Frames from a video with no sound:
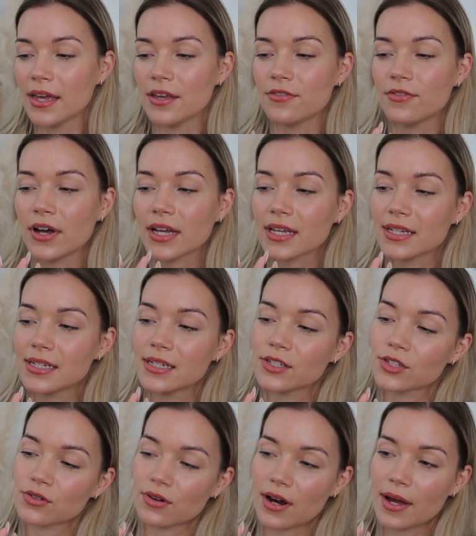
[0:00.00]
if I could
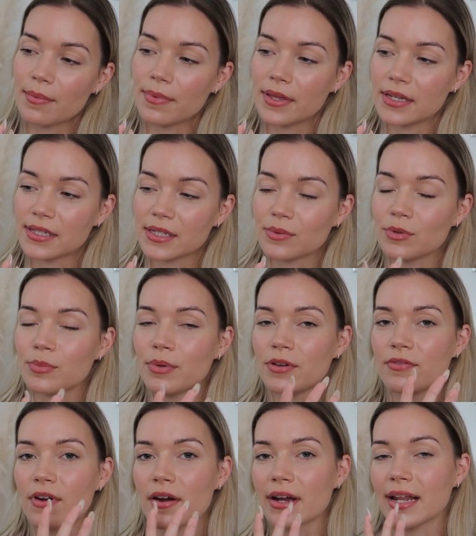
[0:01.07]
describe this, it would be
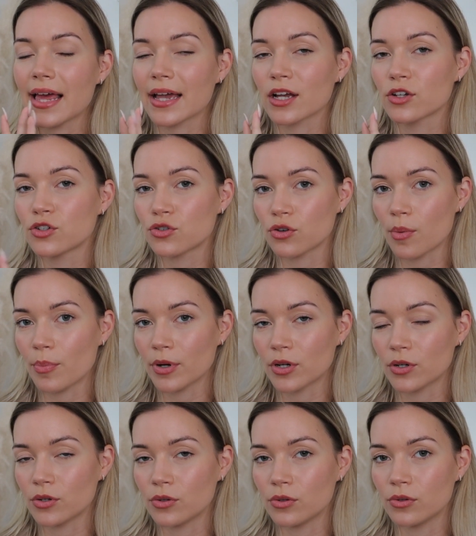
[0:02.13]
very like a
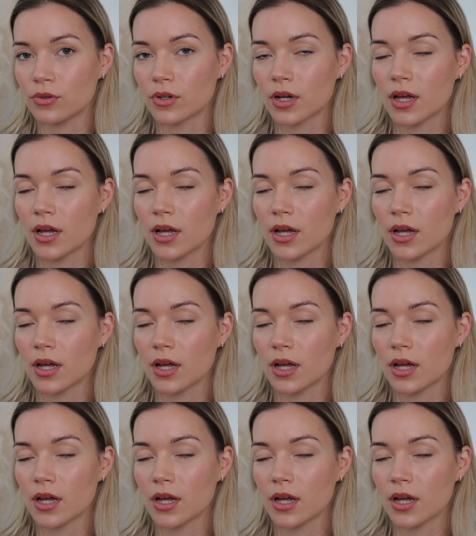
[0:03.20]
tropical,